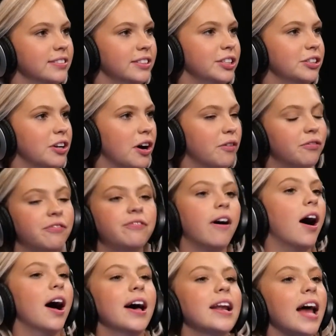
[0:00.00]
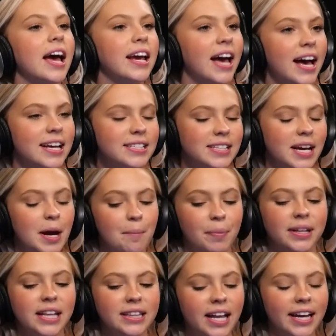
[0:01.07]
you know, fun, I guess."
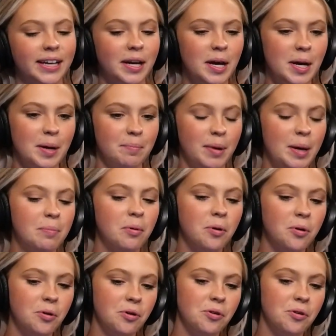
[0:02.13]
But then like people